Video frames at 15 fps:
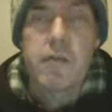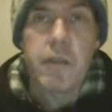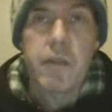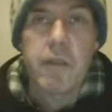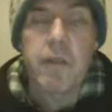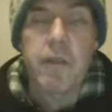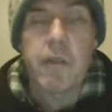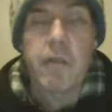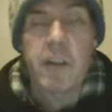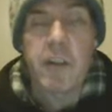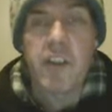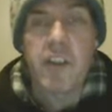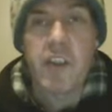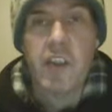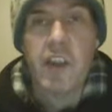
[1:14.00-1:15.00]
if you want
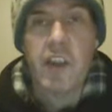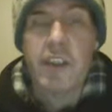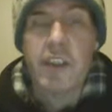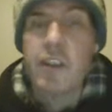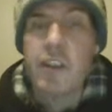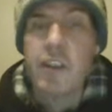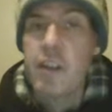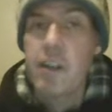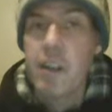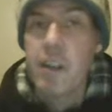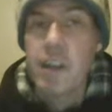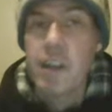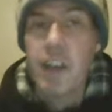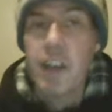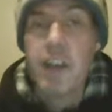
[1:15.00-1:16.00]
to say
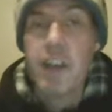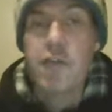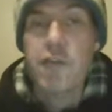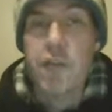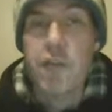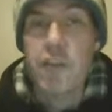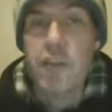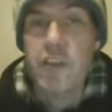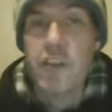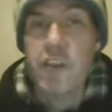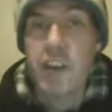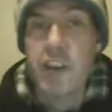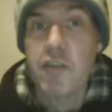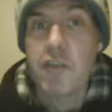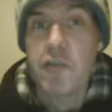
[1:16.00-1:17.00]

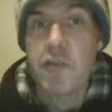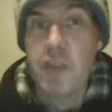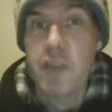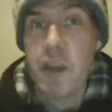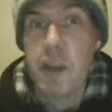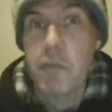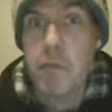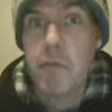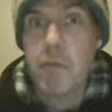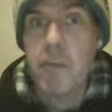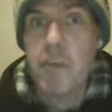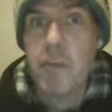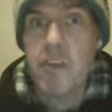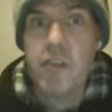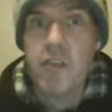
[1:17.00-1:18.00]
heterosexual
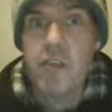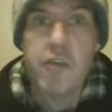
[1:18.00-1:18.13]
couples